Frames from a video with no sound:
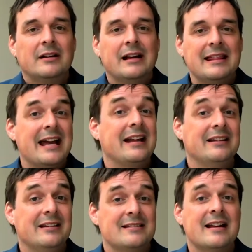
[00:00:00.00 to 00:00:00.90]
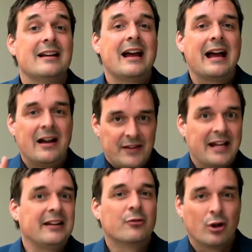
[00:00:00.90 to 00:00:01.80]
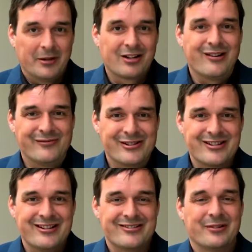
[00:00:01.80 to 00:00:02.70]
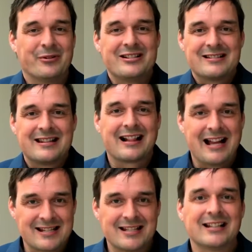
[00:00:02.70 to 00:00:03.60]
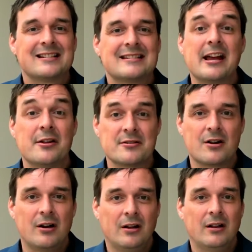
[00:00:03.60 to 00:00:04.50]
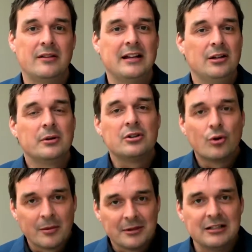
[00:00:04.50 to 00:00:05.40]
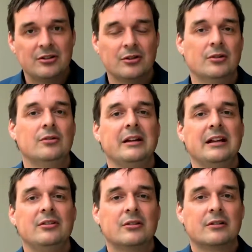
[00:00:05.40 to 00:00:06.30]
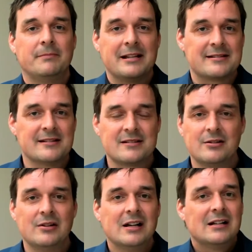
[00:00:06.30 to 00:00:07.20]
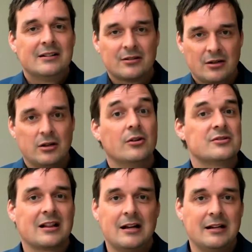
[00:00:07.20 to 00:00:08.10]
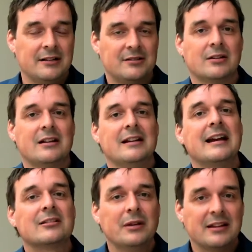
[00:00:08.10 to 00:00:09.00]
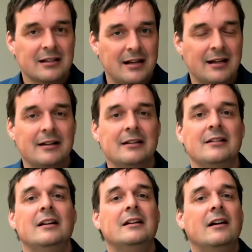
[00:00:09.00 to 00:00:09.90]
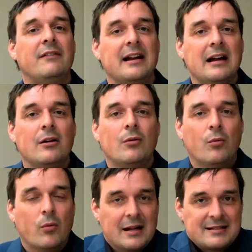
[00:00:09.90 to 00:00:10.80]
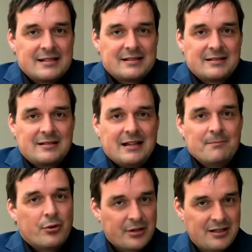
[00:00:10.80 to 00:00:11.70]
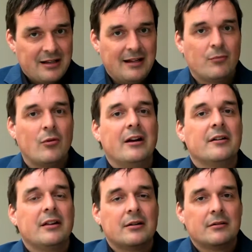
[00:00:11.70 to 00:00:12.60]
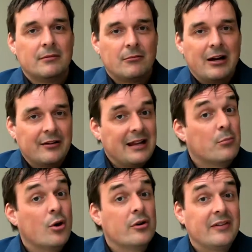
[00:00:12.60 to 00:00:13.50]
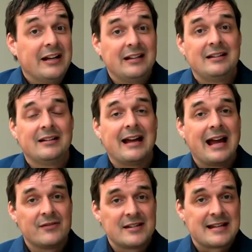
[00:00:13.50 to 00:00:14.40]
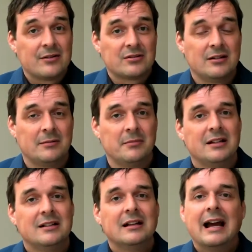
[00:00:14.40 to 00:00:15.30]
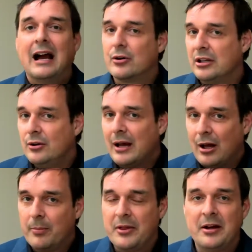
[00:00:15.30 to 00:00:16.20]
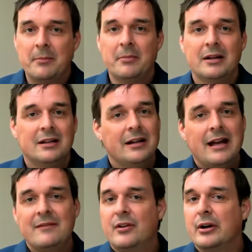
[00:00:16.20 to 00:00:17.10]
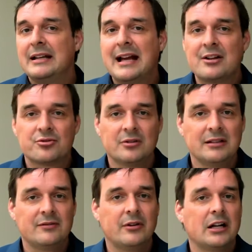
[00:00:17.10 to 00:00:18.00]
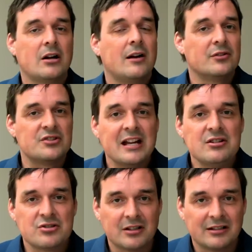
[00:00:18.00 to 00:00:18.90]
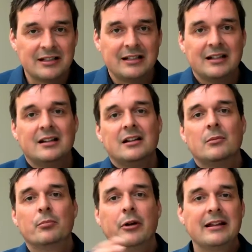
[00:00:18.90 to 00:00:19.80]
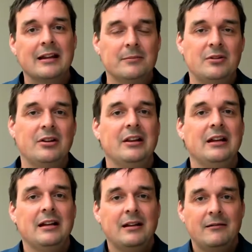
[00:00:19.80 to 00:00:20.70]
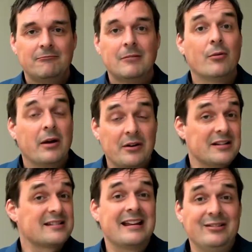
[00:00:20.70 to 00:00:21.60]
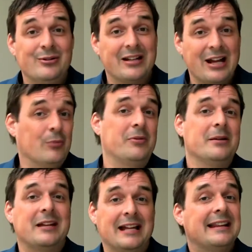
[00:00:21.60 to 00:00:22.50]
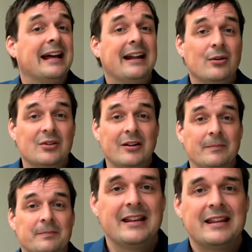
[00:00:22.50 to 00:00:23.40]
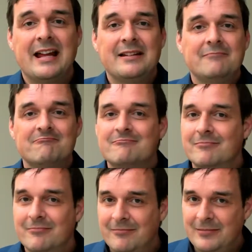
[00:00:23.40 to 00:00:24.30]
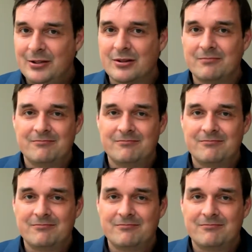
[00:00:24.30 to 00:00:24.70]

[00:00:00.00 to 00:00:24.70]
and that is have that enrollment conversation, which is the classic sales call that you would normally do in your business to, to close a client, to connect with a client, find out what's important to them, why are, they, why are they motivated to have this outcome, how can you help them, and very naturally, very conversationally, bring them to the awareness that you can help them get that outcome. And then you